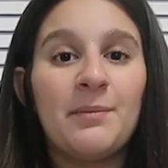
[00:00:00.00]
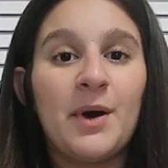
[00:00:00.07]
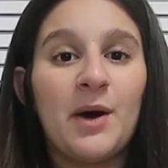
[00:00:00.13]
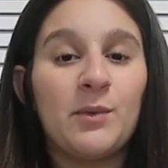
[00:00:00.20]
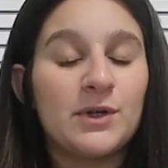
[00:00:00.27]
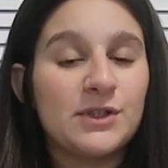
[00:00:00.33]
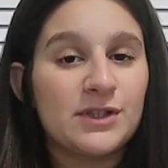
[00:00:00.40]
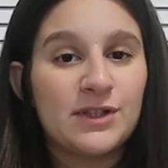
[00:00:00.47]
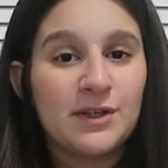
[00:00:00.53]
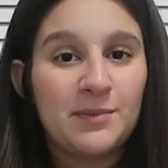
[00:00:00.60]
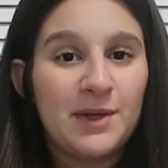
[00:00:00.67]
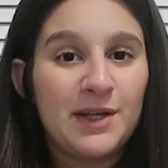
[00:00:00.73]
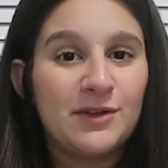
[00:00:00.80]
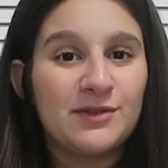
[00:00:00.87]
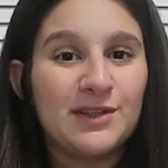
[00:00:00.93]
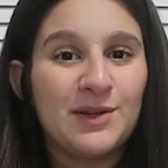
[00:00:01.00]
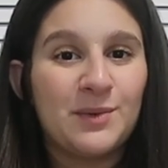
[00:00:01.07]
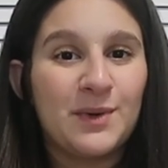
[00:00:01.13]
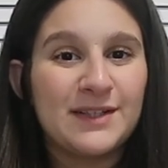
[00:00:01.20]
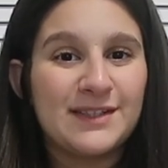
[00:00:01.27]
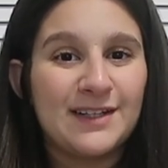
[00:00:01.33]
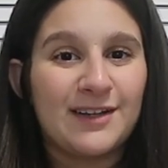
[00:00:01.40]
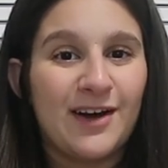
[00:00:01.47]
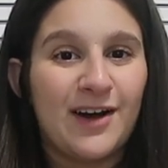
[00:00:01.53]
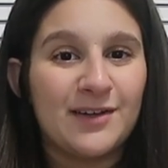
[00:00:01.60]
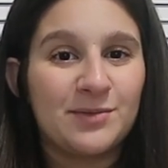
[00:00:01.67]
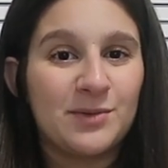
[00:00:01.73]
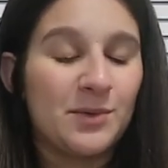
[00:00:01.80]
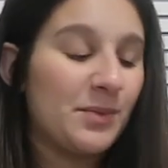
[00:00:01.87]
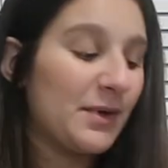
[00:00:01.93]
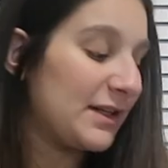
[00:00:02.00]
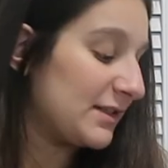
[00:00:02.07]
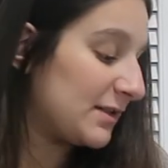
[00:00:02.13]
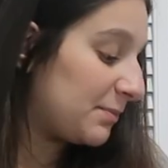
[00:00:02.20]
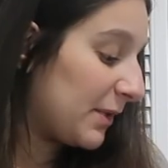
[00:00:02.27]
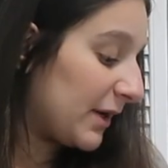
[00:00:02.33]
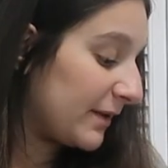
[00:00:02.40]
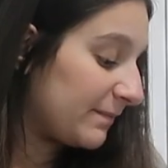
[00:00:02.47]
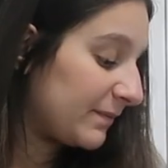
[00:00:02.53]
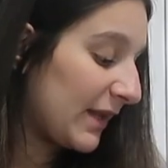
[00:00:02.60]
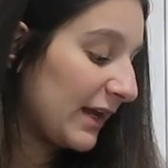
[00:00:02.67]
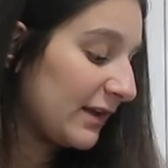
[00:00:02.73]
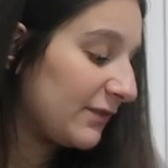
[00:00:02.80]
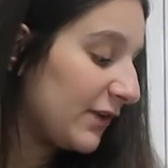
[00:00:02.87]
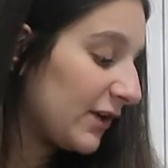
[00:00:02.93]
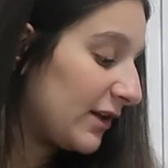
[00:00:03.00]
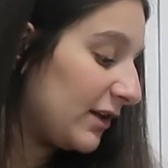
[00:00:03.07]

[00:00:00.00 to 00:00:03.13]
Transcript: But we're just going to be using the ones that the hospital brings. But as for